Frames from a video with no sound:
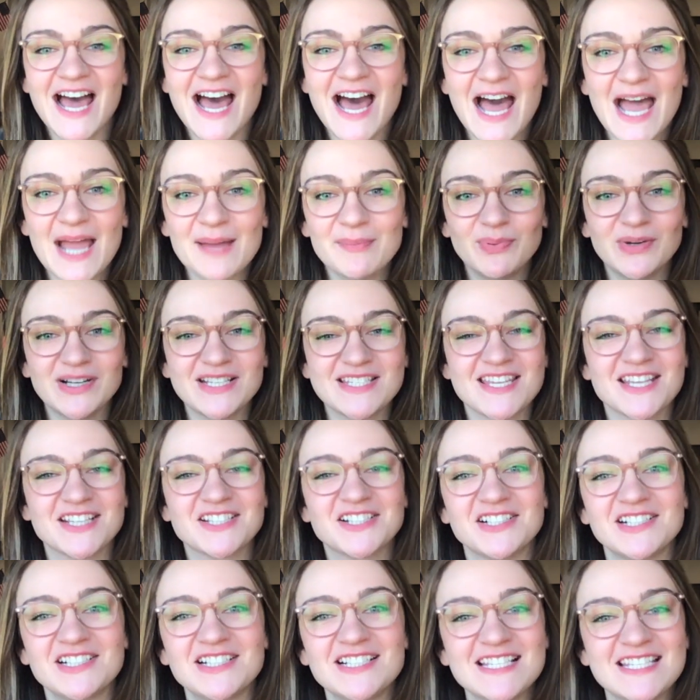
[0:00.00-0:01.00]
Hi, boys and
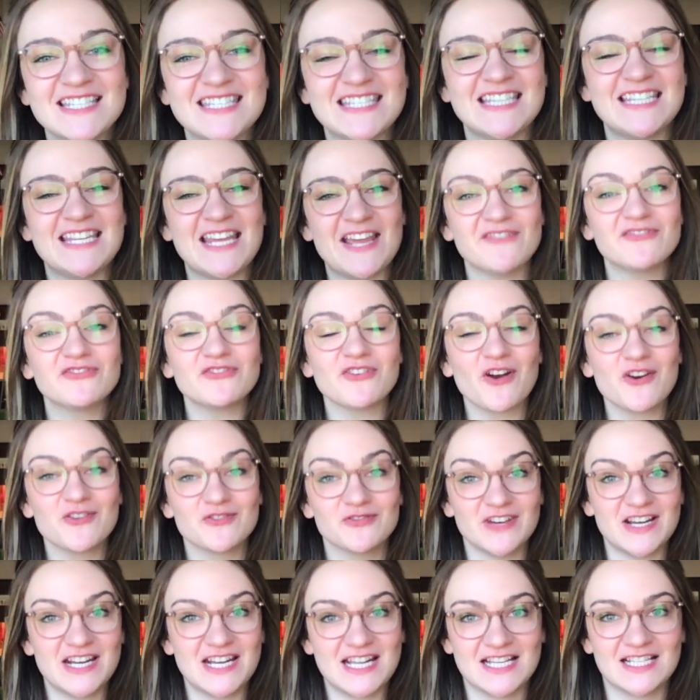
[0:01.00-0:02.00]
girls. Today, for our
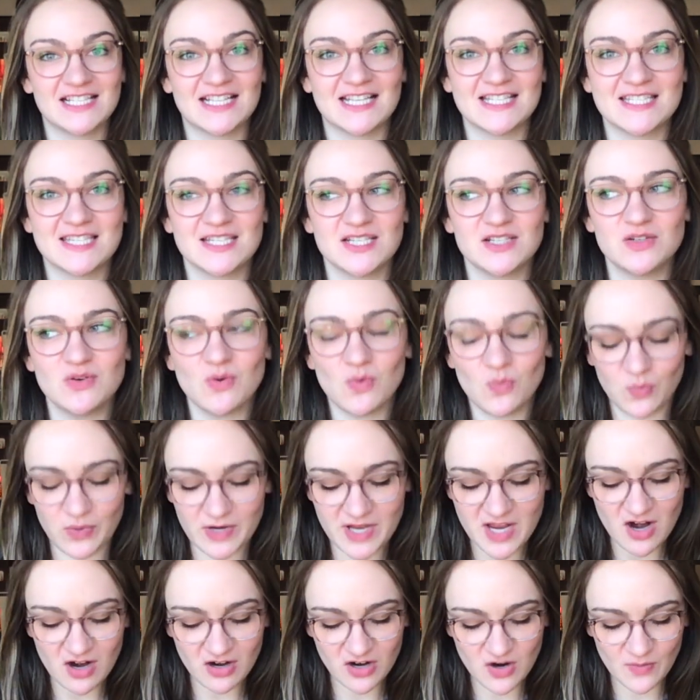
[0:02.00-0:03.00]
reading lesson,
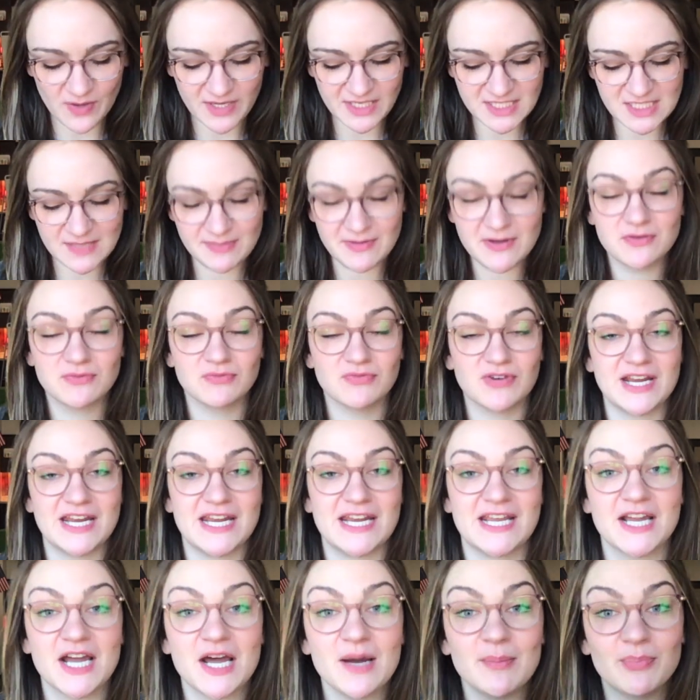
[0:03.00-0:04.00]
we are going to be
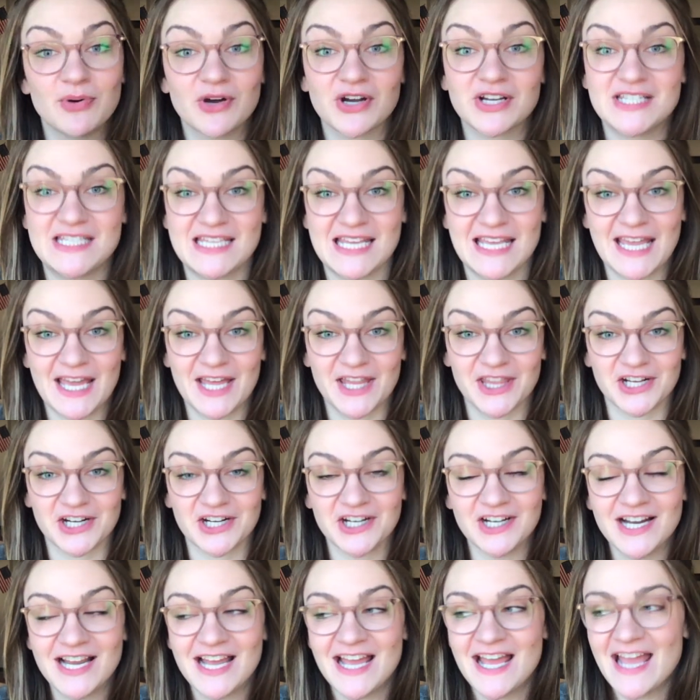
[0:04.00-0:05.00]
reading a book
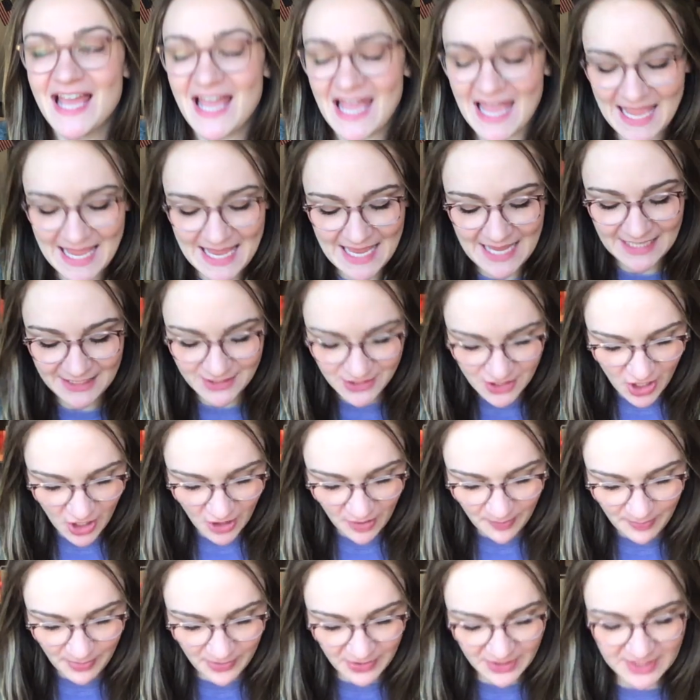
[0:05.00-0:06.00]
together. And
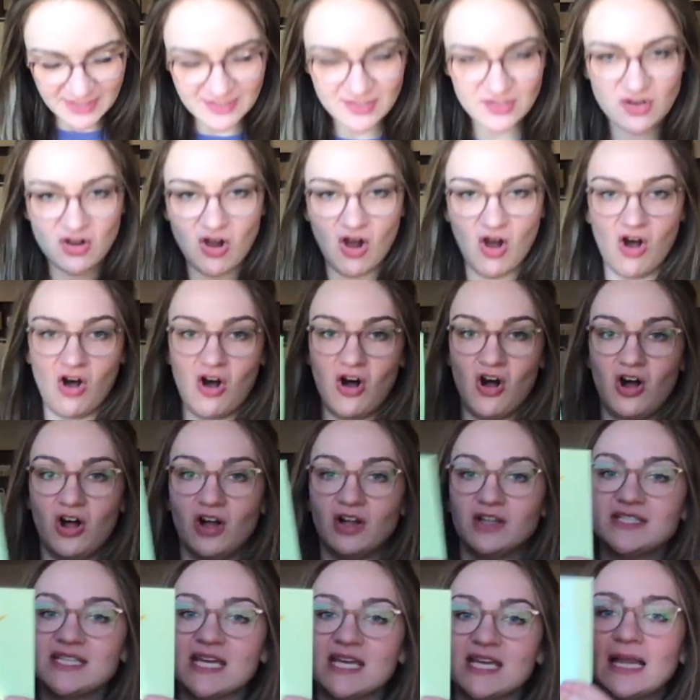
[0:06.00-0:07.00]
our book is
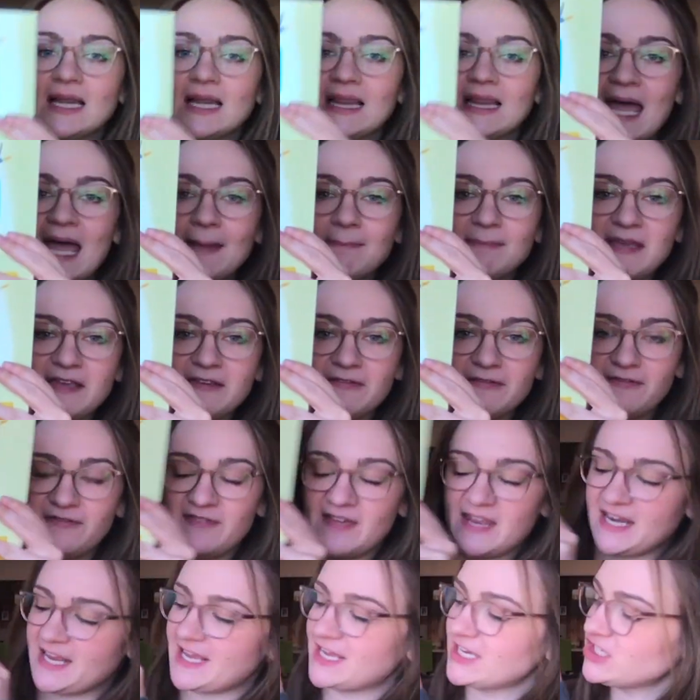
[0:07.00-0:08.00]
called Let Me
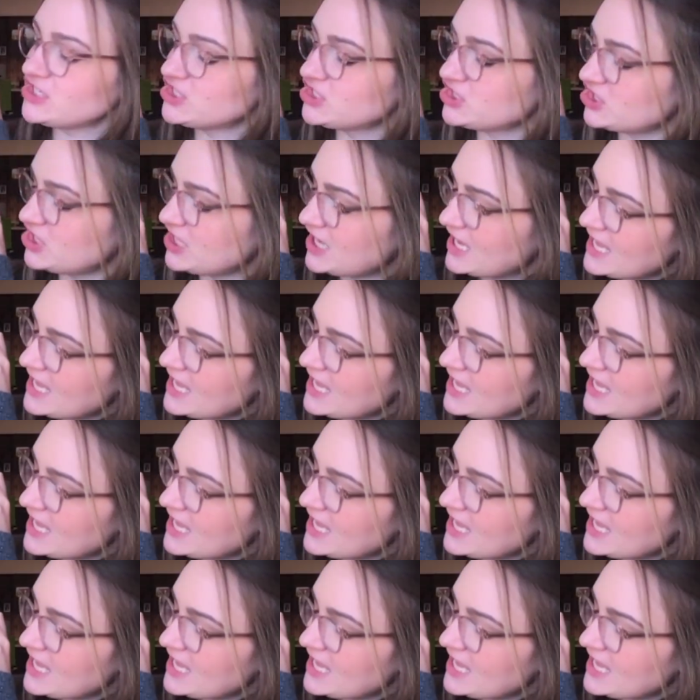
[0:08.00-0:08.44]
Finish.